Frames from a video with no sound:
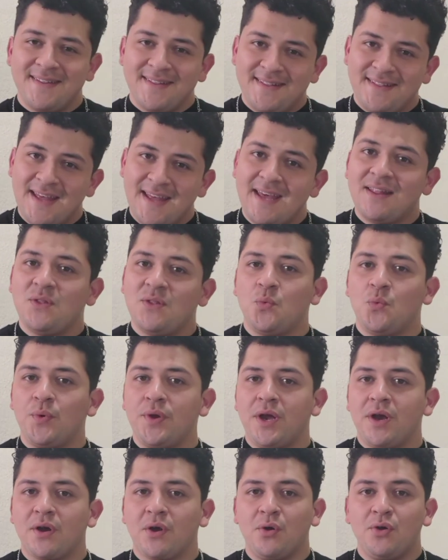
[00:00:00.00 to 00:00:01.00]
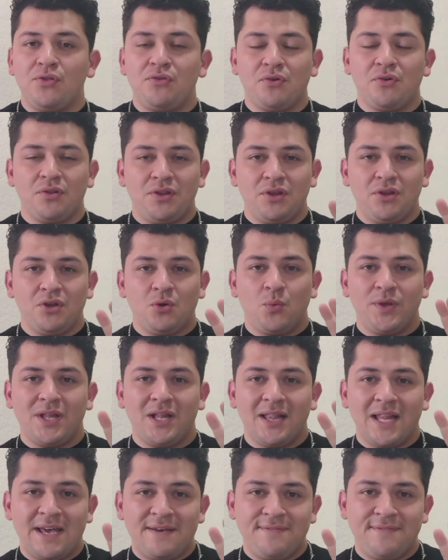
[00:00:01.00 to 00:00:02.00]
Then we are going to continue with
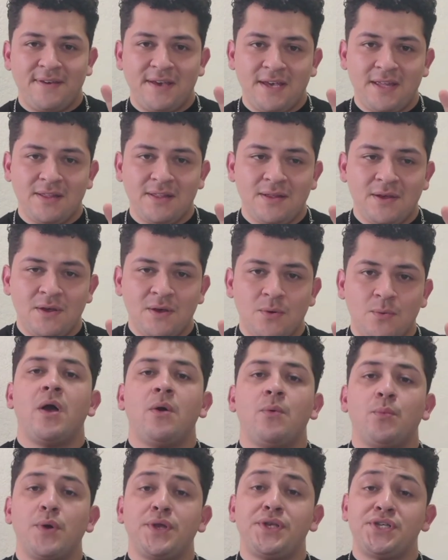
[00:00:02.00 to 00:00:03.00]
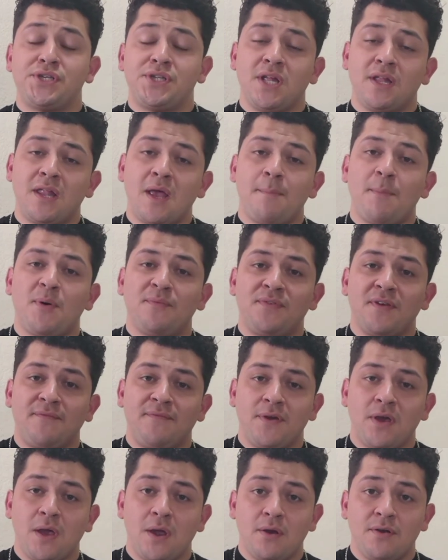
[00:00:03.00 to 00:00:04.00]
the left hand, which the name of the
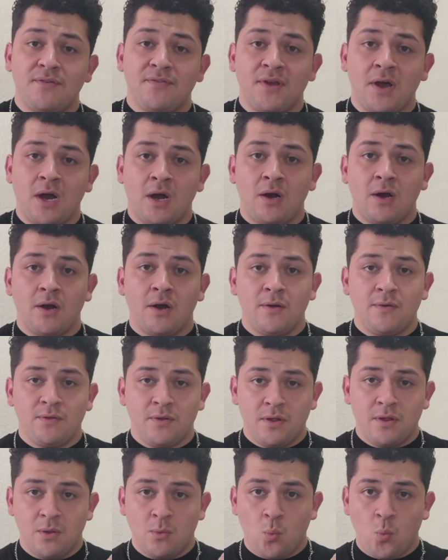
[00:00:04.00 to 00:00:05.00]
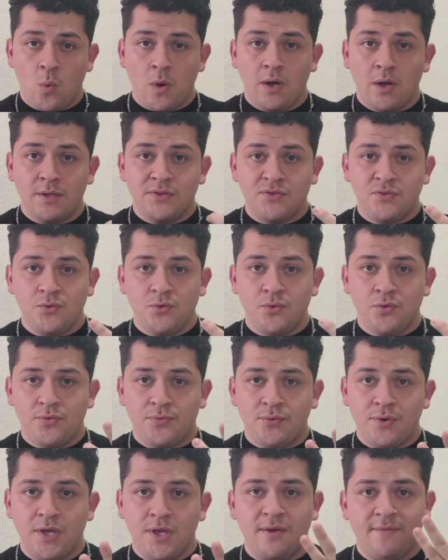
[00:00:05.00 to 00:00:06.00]
fingers are 1, 2,
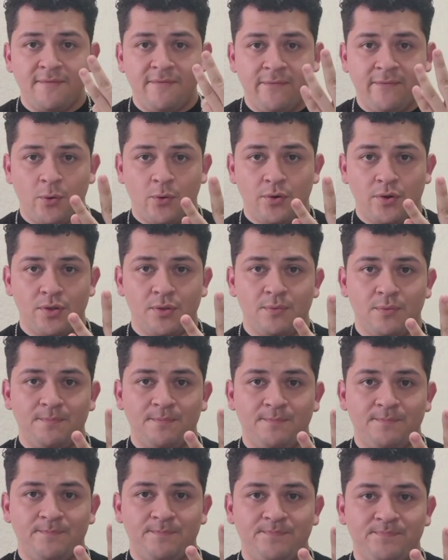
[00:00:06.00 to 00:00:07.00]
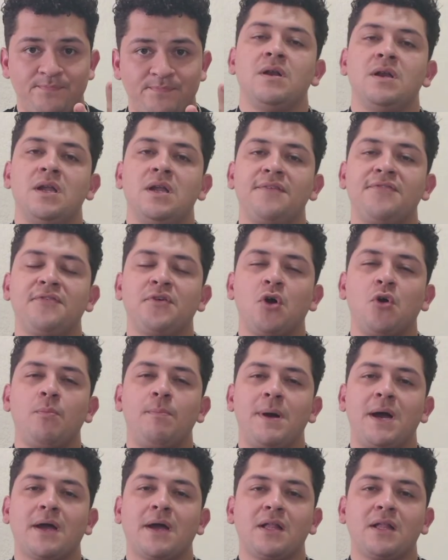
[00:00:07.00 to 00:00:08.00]
3, and 4. Let's
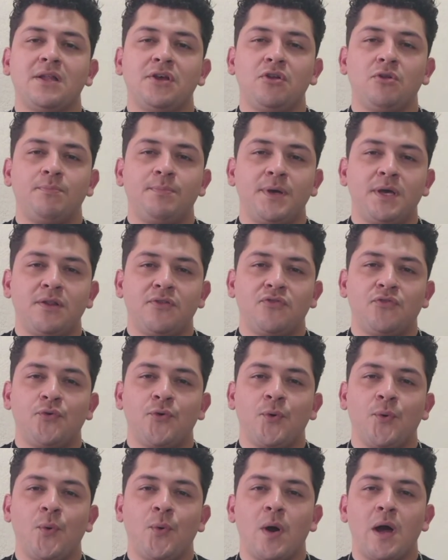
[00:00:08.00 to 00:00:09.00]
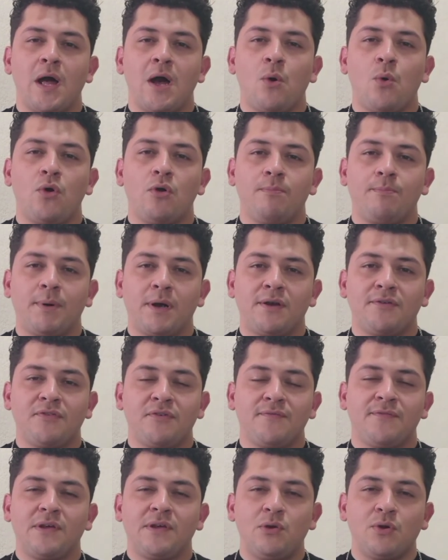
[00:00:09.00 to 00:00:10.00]
go back a little bit to our parts
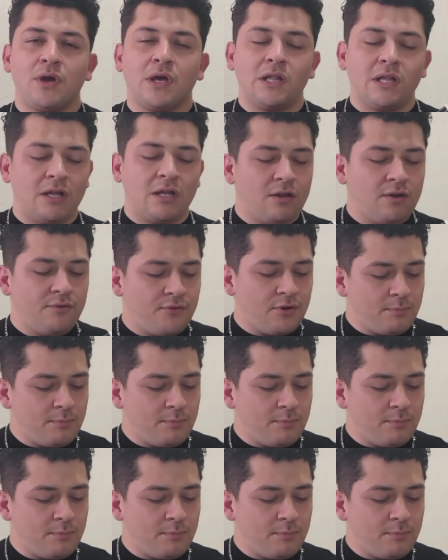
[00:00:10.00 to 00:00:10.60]
of the ukulele.